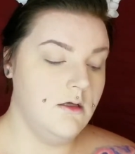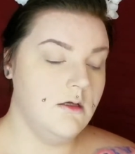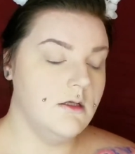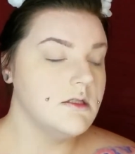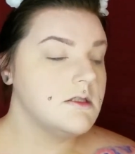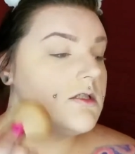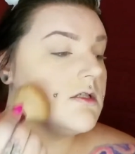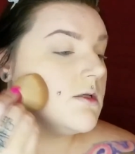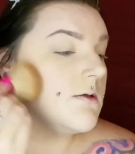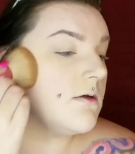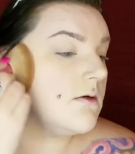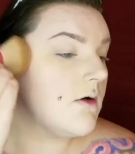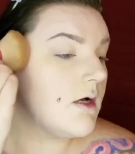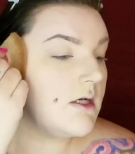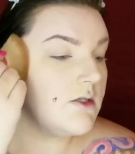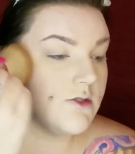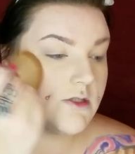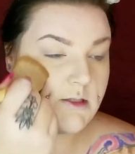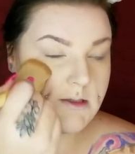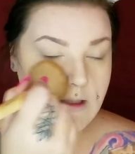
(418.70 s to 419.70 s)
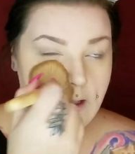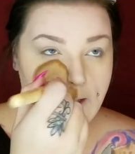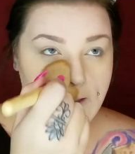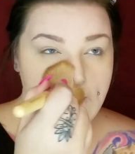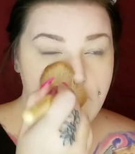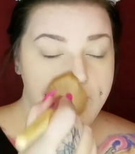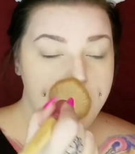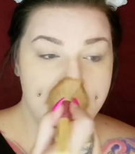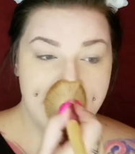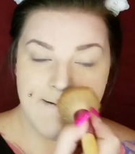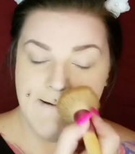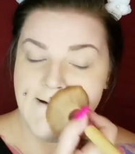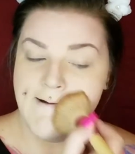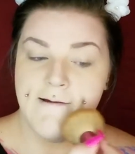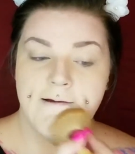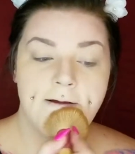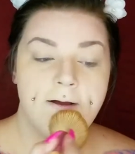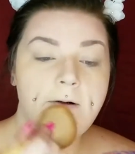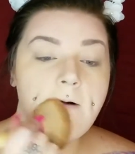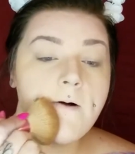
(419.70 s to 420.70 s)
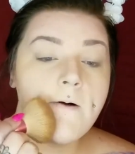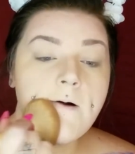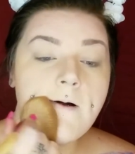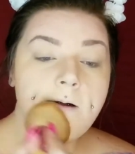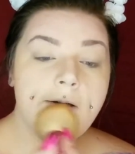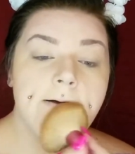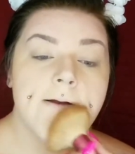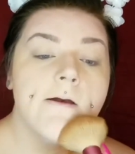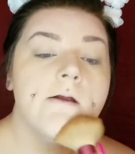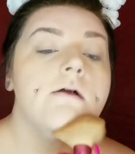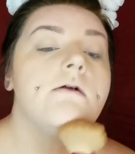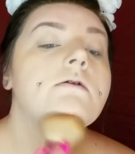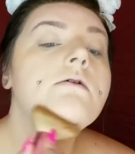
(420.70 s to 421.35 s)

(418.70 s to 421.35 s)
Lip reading: So I just like to pat it on.